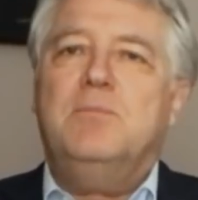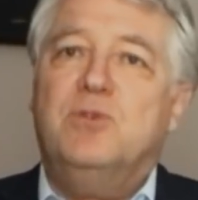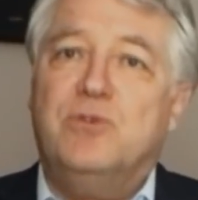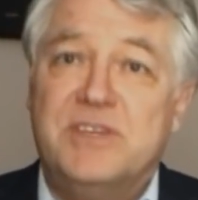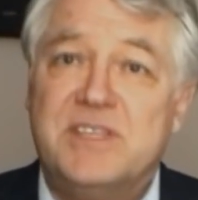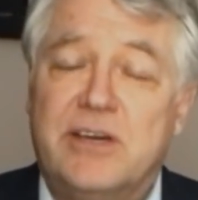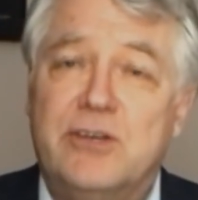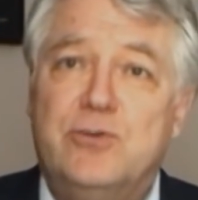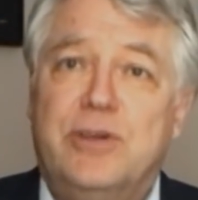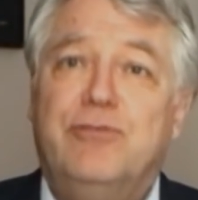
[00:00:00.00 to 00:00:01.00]
to this
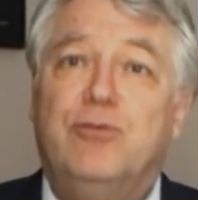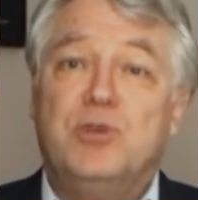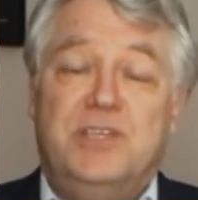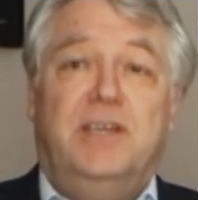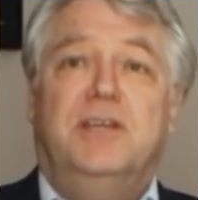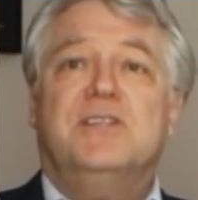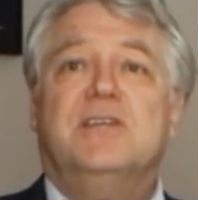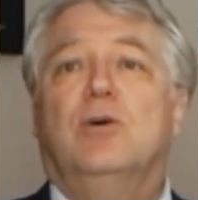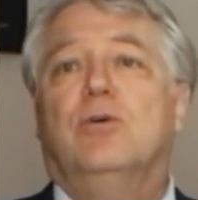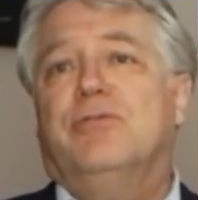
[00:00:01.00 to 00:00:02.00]
country 40 years
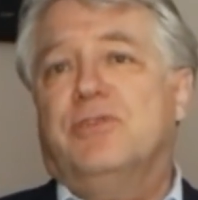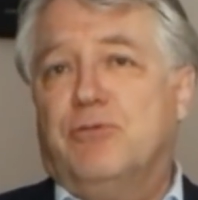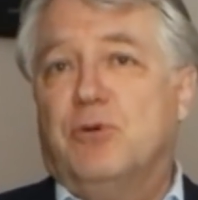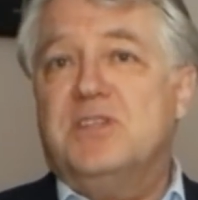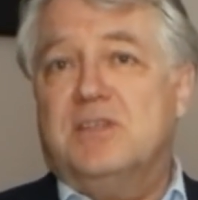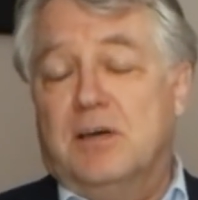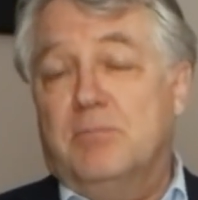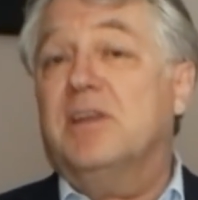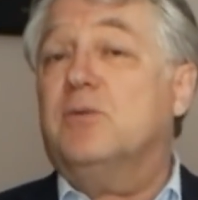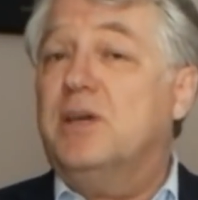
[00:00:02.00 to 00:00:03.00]
ago for the first time,
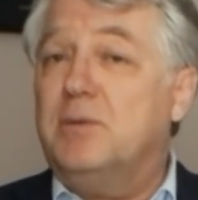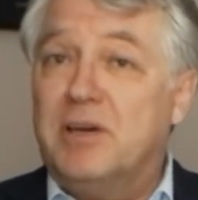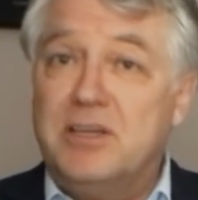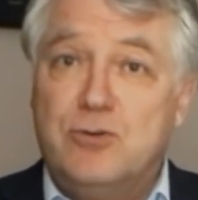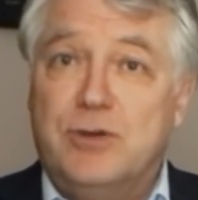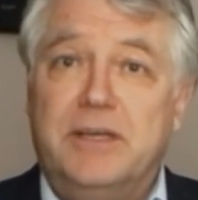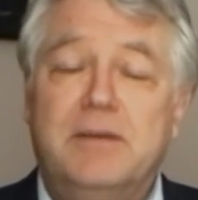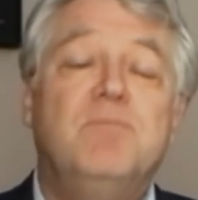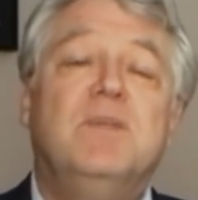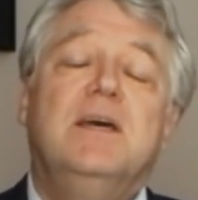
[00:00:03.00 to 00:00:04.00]
by the way, by train.
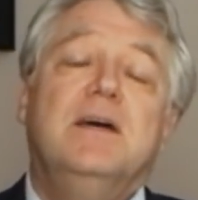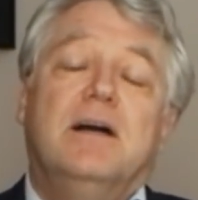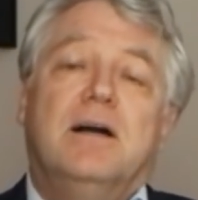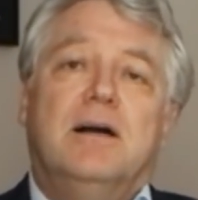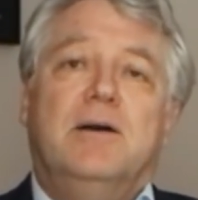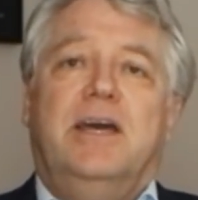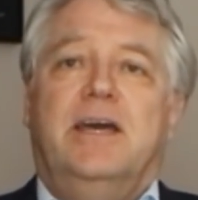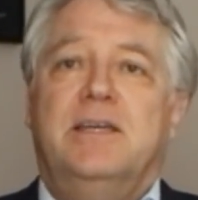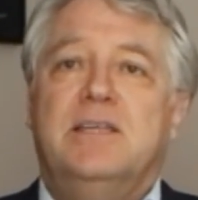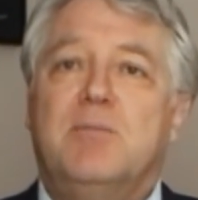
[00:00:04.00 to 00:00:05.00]
Uh,
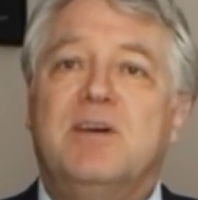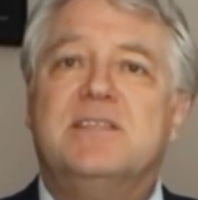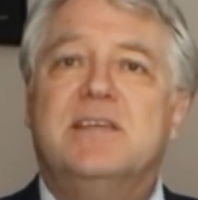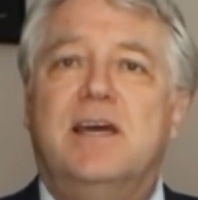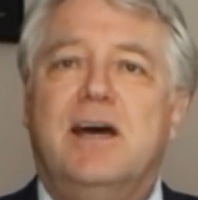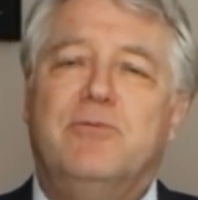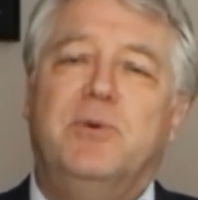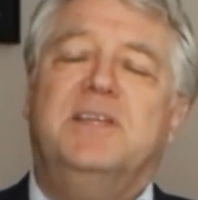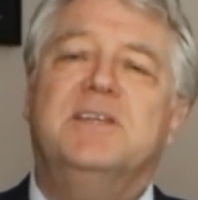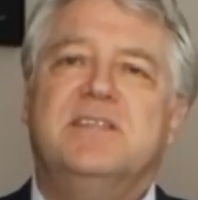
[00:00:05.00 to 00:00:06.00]
and I must say, I've
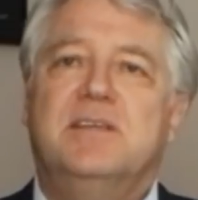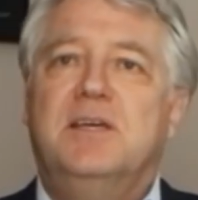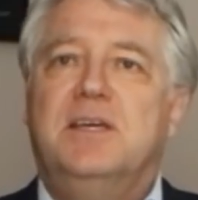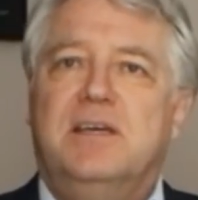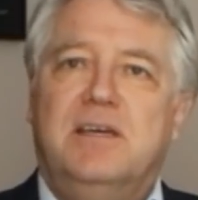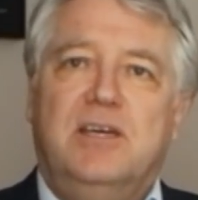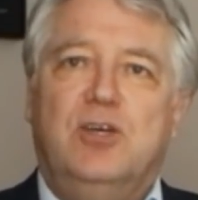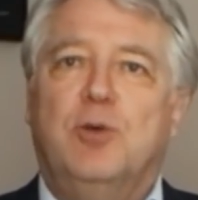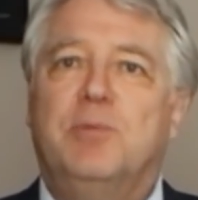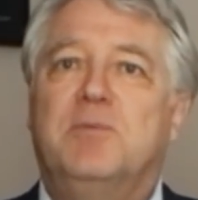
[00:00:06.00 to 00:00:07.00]
witnessed the uh,
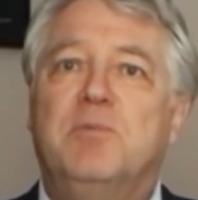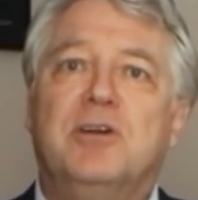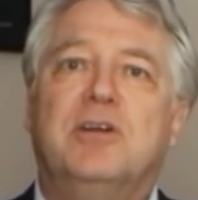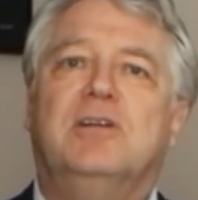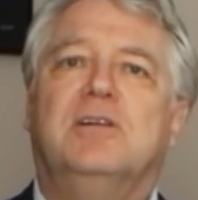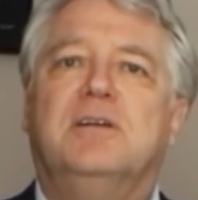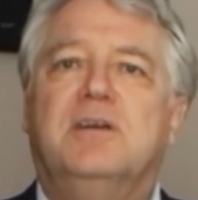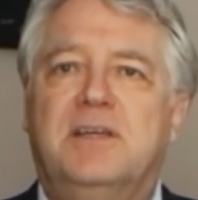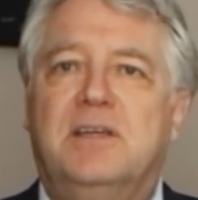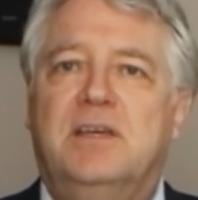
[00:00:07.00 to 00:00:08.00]
economic miracle
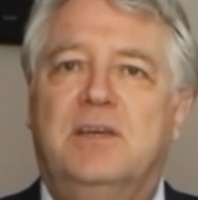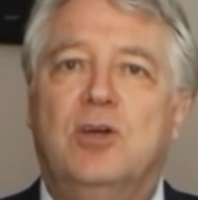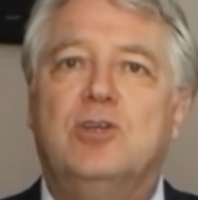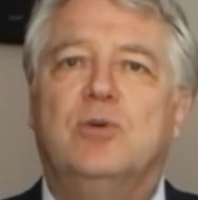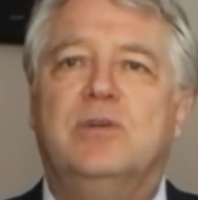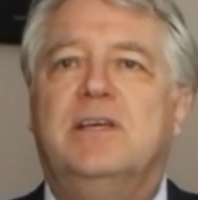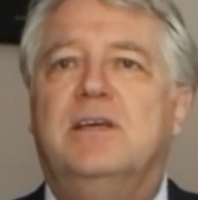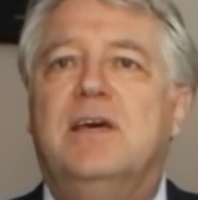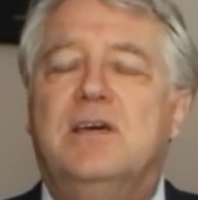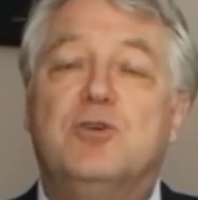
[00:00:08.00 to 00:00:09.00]
in, in, not
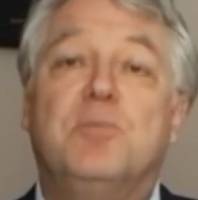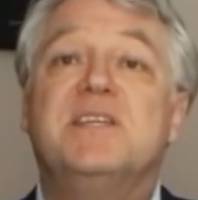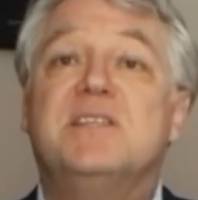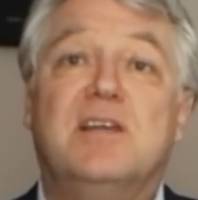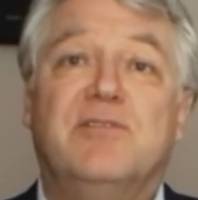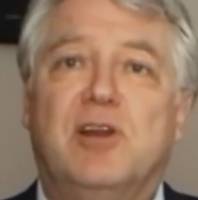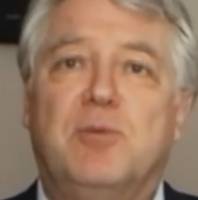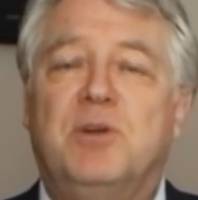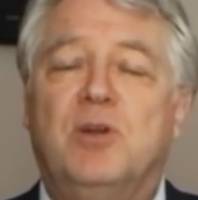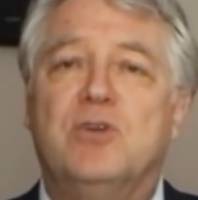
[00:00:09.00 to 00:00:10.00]
only domestic
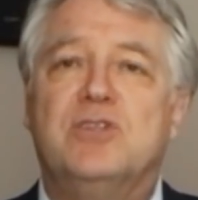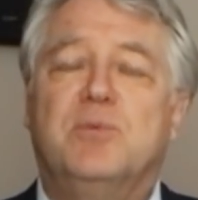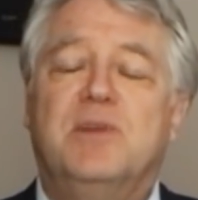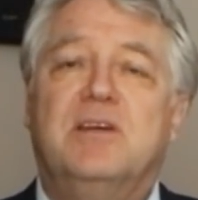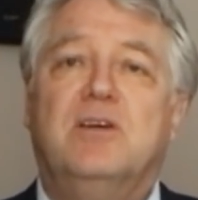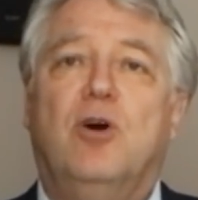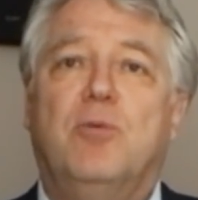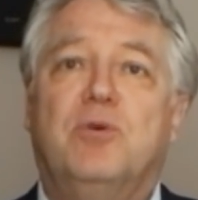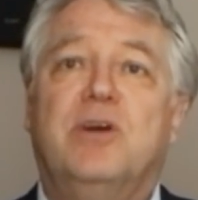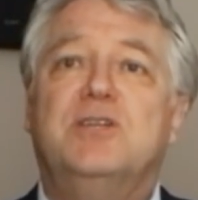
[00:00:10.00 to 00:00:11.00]
development, also with the
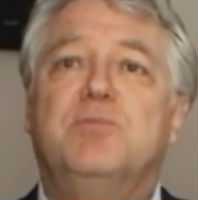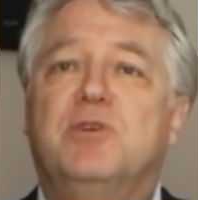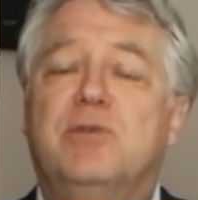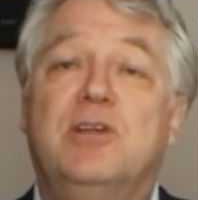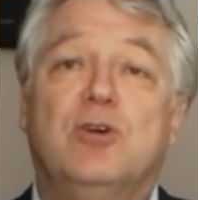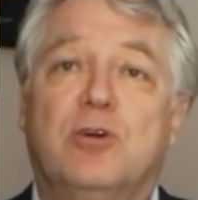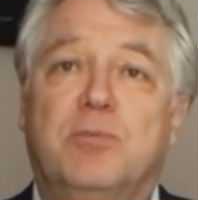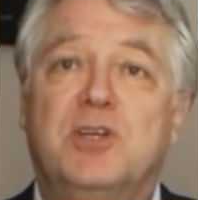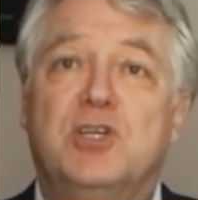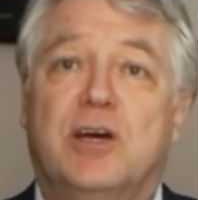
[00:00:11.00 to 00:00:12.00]
cooperation between Europe
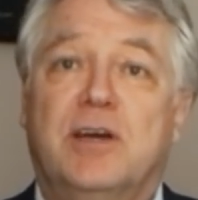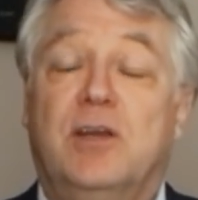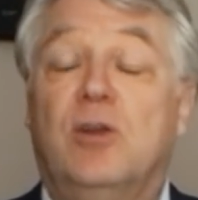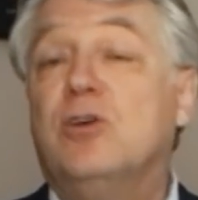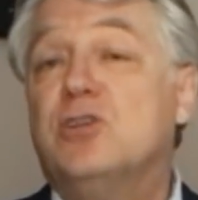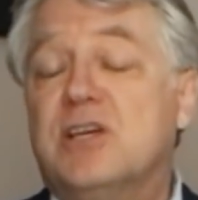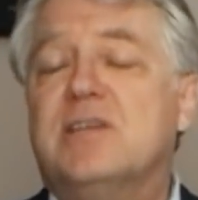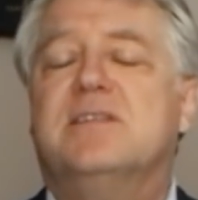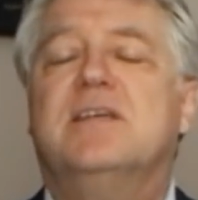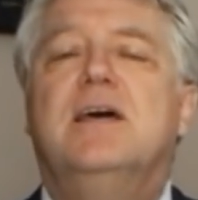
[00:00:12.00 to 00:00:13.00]
and China, not
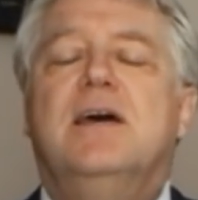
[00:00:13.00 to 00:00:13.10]
just